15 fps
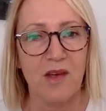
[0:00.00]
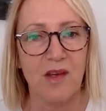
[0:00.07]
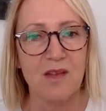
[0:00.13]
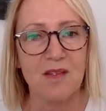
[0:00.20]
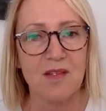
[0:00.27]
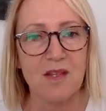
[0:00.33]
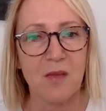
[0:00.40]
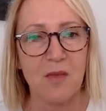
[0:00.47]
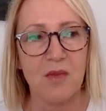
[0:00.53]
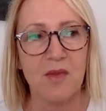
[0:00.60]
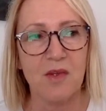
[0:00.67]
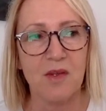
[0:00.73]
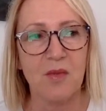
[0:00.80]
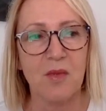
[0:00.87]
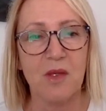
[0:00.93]

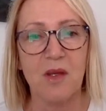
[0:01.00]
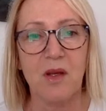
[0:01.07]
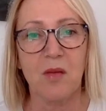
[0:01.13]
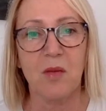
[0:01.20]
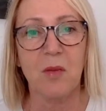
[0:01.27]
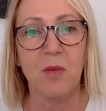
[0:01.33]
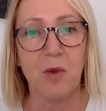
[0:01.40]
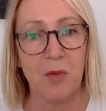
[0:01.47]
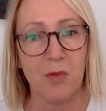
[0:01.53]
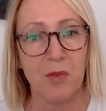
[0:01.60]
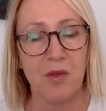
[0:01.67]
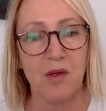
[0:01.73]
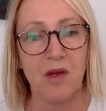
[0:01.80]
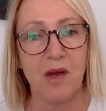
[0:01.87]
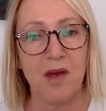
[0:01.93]
Something becoming
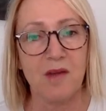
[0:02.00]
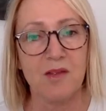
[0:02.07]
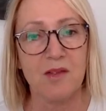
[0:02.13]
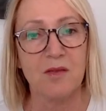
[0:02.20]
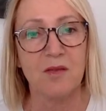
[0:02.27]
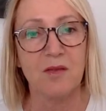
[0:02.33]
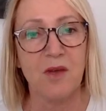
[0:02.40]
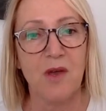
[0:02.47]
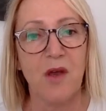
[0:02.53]
popular, active,